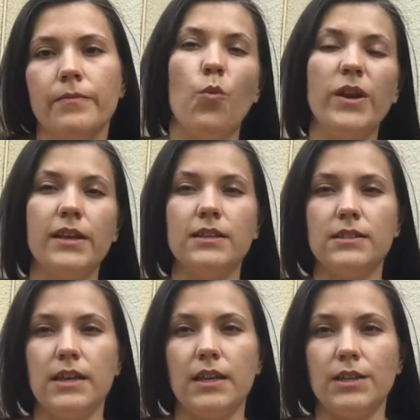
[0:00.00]
What I
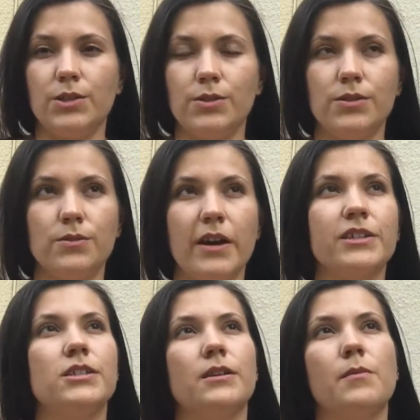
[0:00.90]
decided to do,
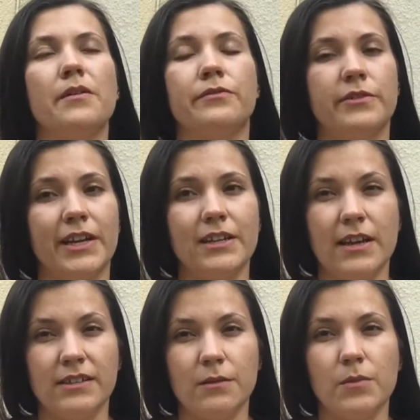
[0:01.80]
actually my friend
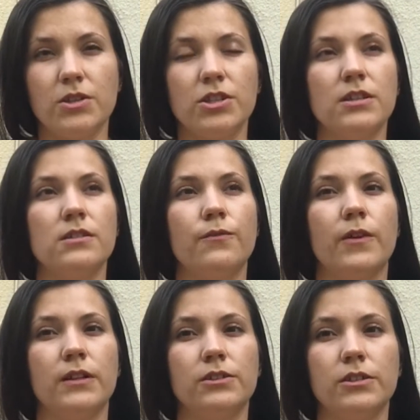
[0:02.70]
asked me, she's a
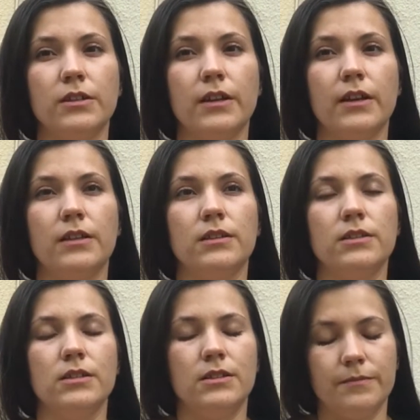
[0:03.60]
felter, and
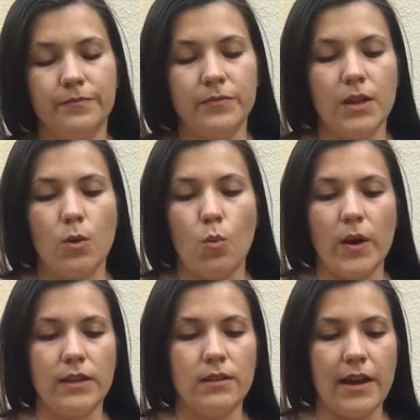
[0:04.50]

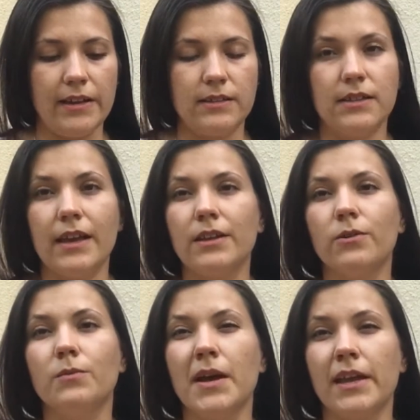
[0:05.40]
when I said
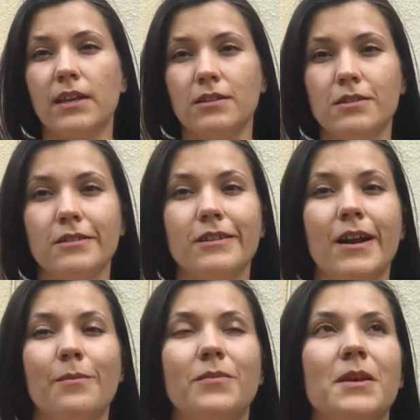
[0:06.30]
on my
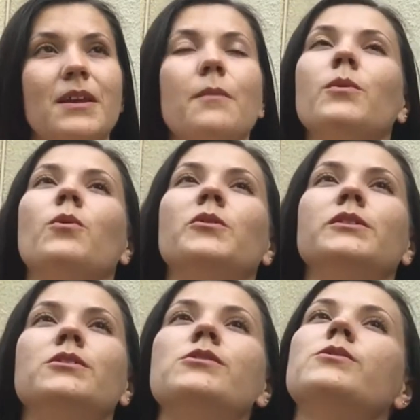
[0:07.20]
Instagram that I'm
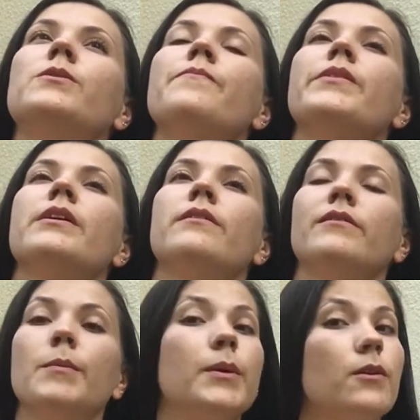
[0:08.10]
going to
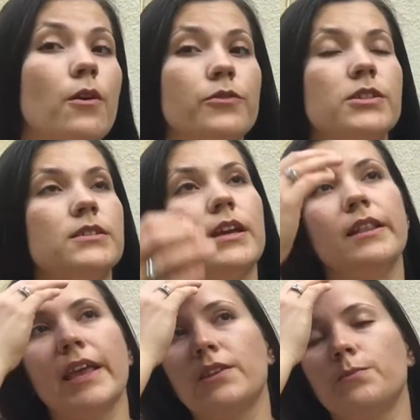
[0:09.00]
rip it off, she said
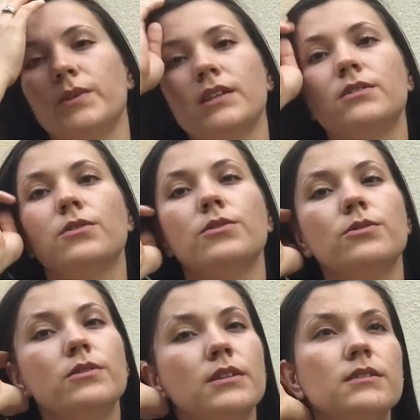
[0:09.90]
like, please don't
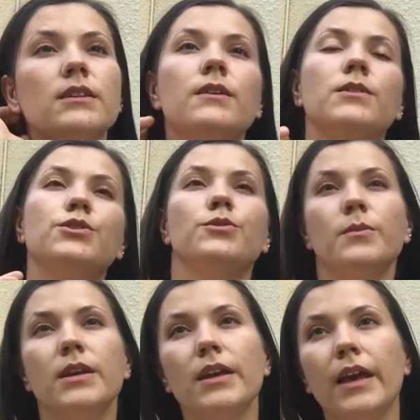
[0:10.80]
do this, give it to
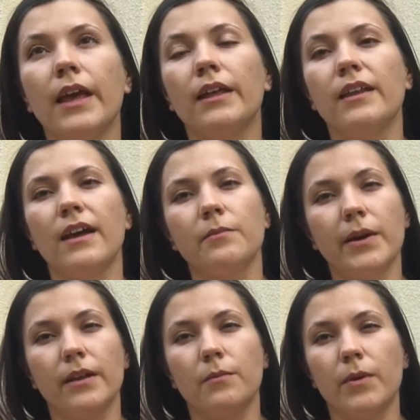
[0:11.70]
me and I'll
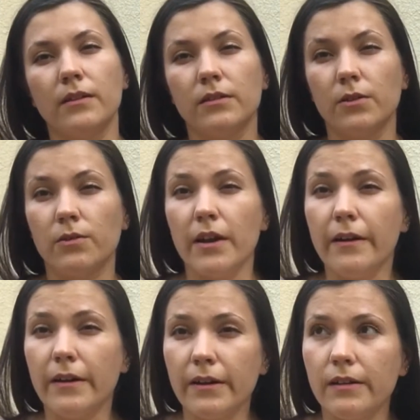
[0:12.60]
buy you
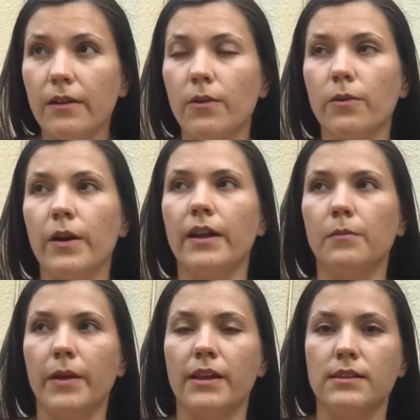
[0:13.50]
yarn, or
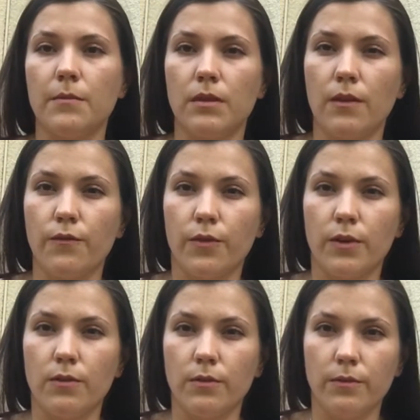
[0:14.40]
I'll make something for
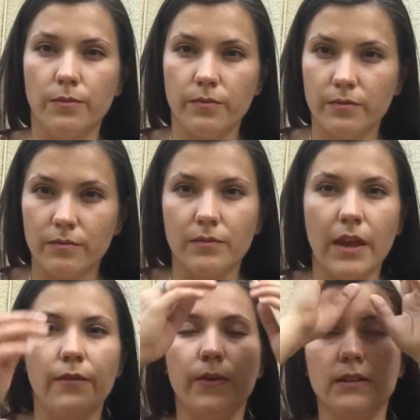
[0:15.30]
you,
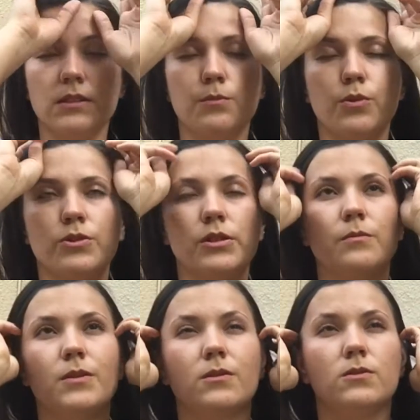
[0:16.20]
like felted
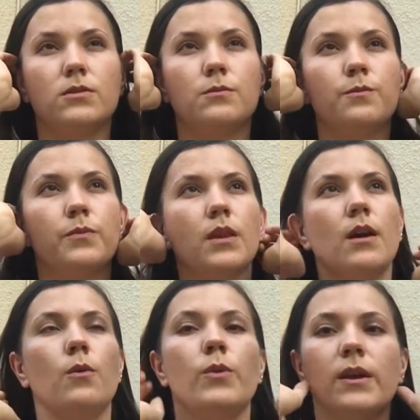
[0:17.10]
project, because
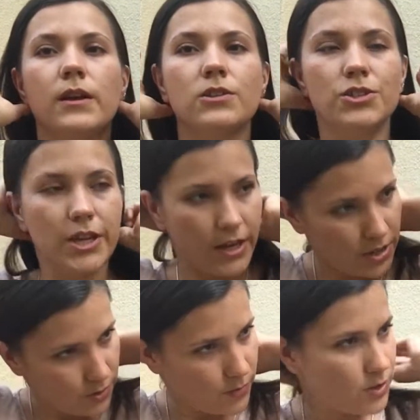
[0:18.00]
we
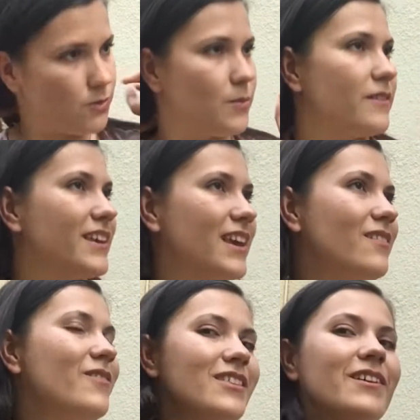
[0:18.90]
do
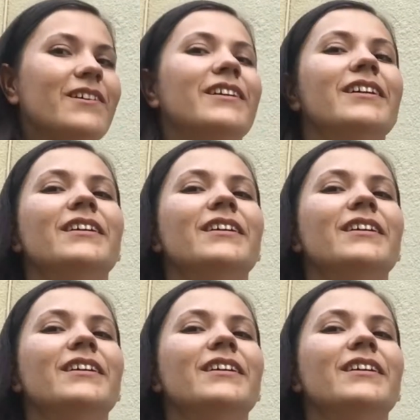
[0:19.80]
bargain with her.